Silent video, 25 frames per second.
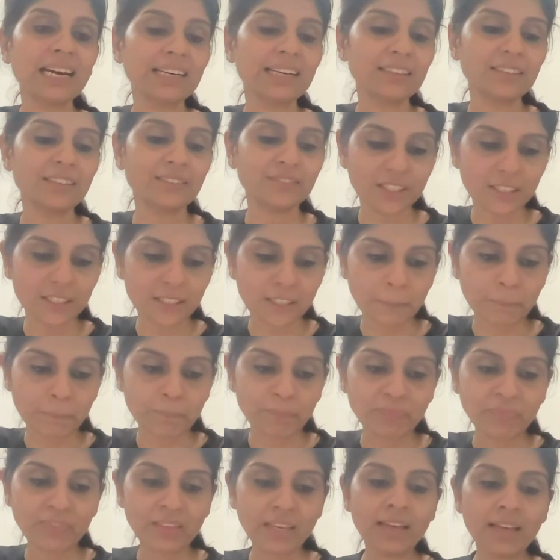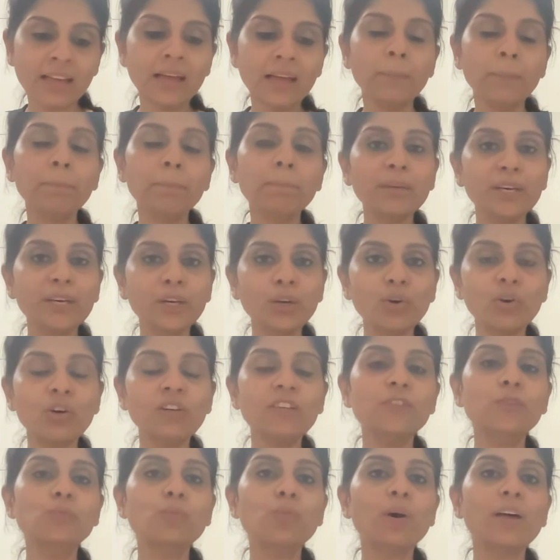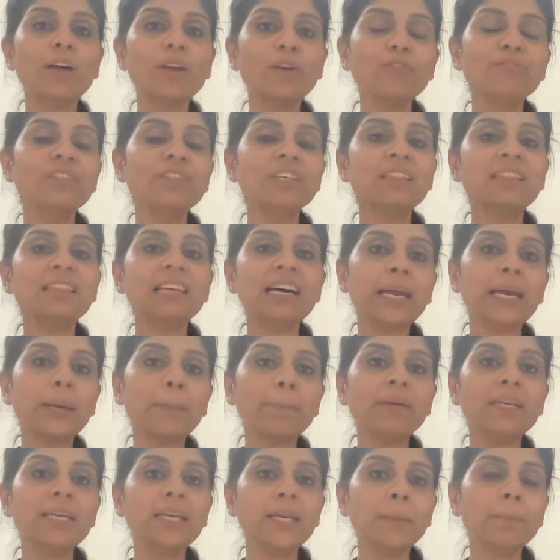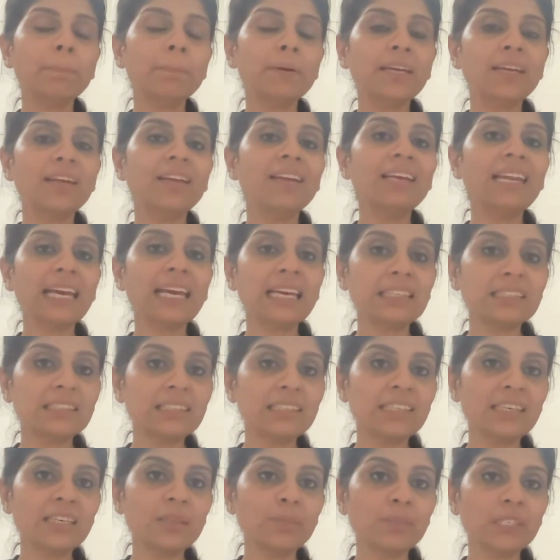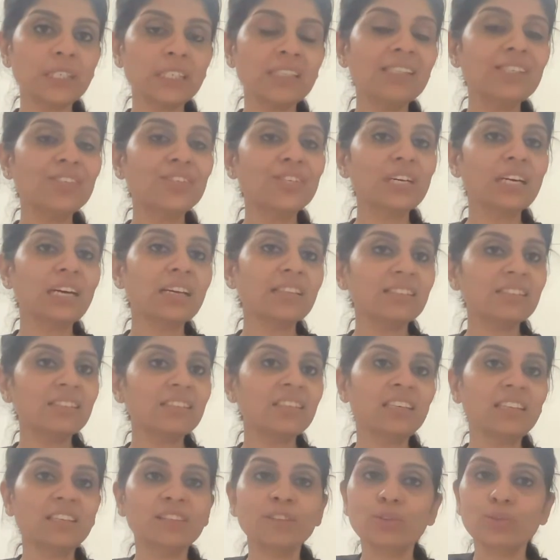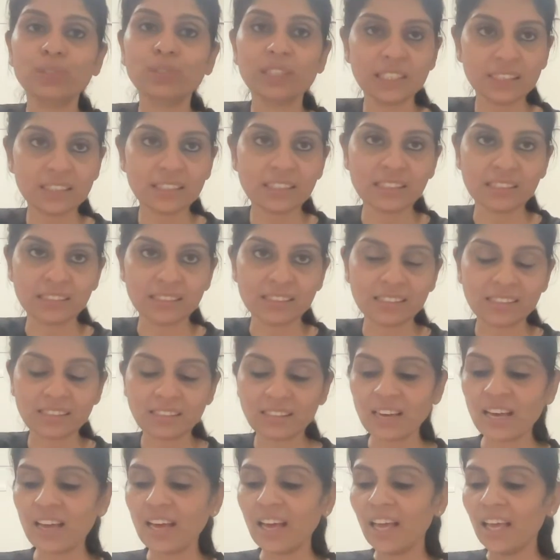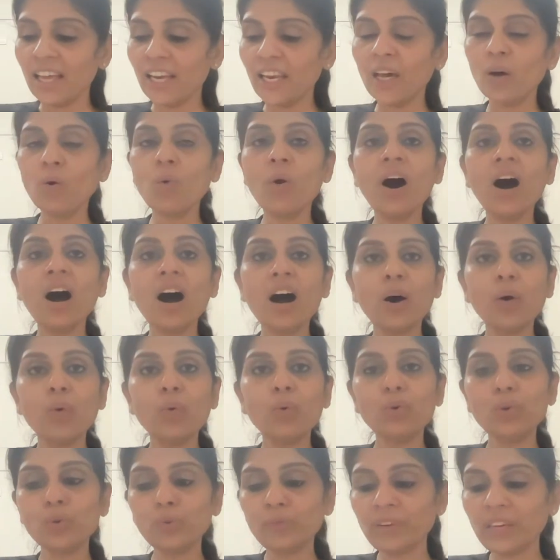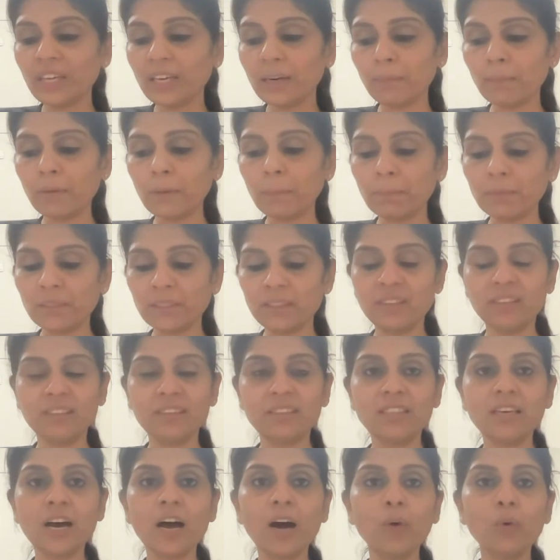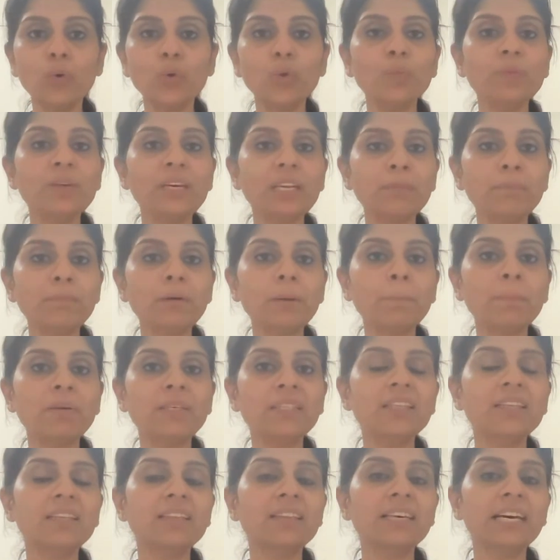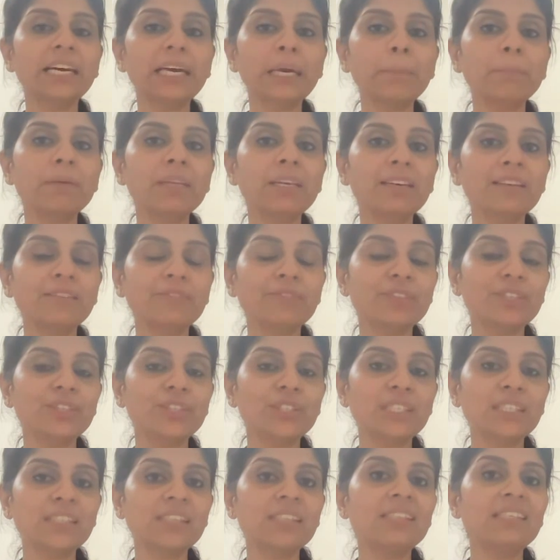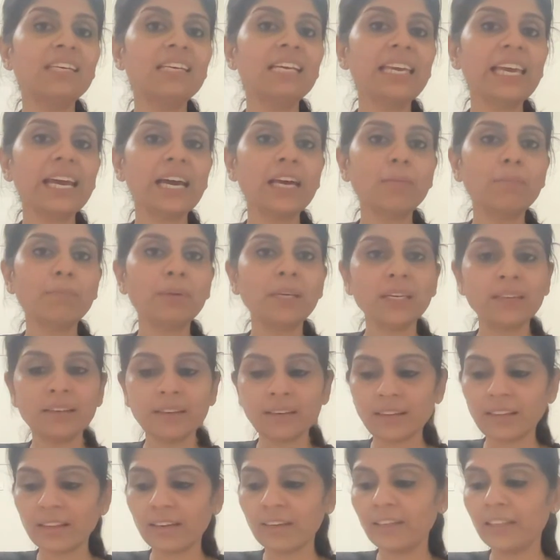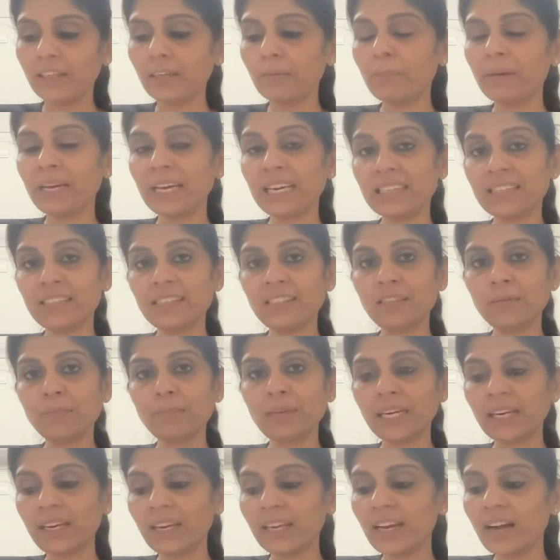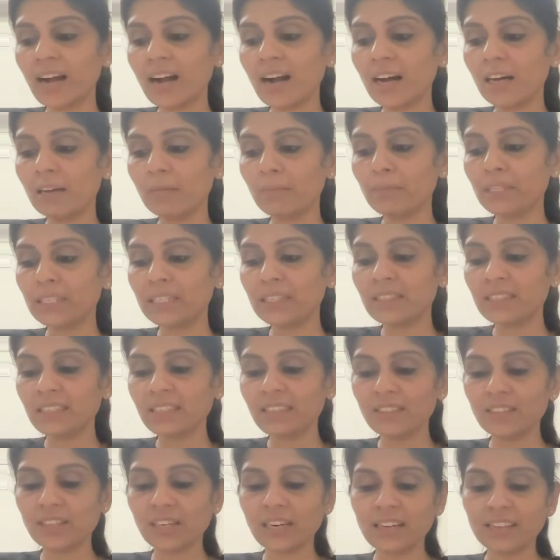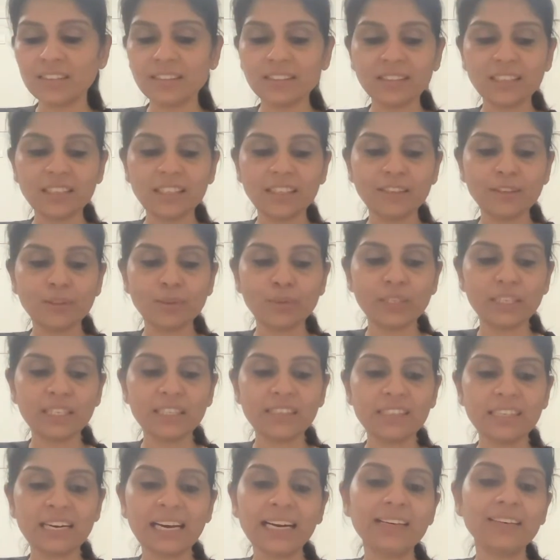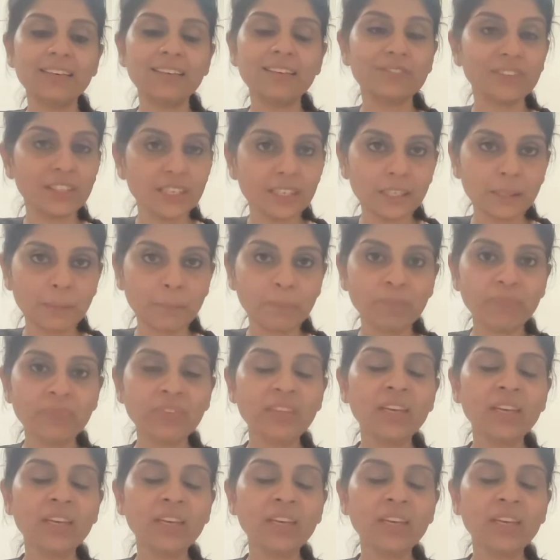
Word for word: activity because one of the thiamine dependent enzymes is transketolases. Now, how do we remember this? How do we remember that thiamine deficiency can be detected by estimating RBC transketolase activity?